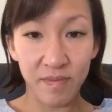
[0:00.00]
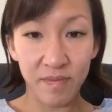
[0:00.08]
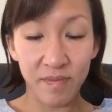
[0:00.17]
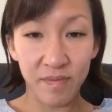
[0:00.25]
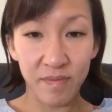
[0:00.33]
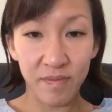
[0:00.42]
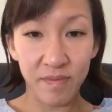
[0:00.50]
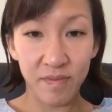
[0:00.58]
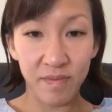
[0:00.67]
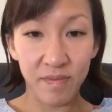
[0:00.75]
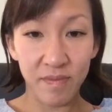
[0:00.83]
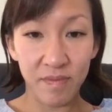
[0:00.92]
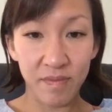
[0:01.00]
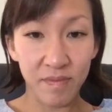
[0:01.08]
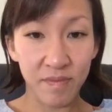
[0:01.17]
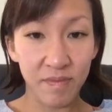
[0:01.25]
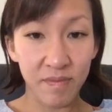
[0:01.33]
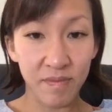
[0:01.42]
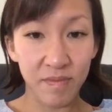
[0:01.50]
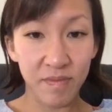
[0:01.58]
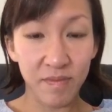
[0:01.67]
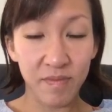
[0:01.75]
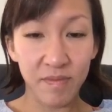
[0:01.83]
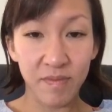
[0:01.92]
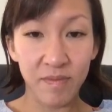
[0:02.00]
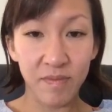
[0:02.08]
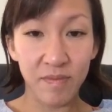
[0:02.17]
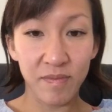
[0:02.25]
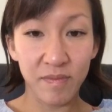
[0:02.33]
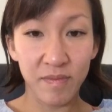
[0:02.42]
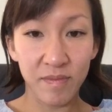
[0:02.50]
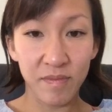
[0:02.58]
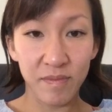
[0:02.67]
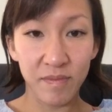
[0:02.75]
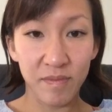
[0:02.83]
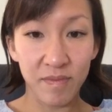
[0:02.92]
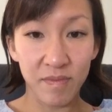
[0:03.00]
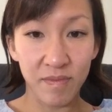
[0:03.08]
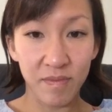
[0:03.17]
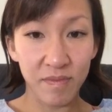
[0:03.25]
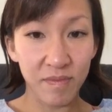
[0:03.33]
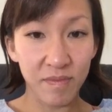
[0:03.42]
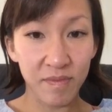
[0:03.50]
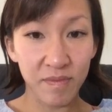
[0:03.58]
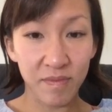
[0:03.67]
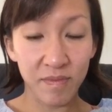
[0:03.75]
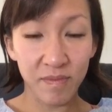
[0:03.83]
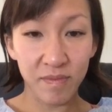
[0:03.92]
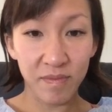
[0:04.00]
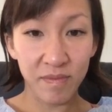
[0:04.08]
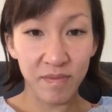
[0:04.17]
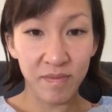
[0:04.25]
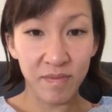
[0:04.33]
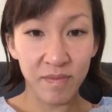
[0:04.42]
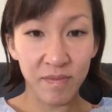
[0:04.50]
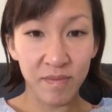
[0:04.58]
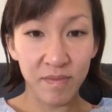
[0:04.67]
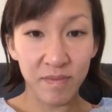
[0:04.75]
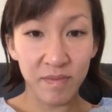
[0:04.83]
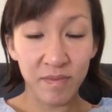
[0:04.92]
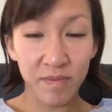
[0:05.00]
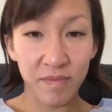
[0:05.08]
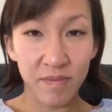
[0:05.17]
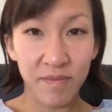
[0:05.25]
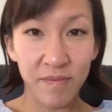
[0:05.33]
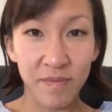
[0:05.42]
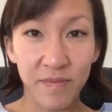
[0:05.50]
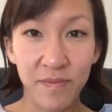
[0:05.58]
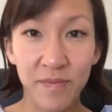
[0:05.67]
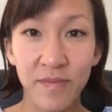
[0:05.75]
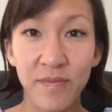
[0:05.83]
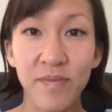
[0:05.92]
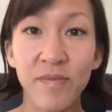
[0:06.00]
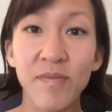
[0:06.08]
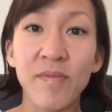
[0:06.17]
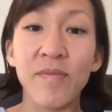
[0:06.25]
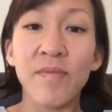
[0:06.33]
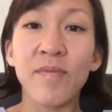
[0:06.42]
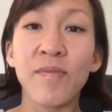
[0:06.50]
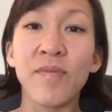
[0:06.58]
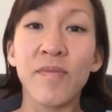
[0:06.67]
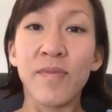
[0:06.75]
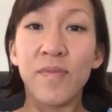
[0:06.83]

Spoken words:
This person isn't speaking.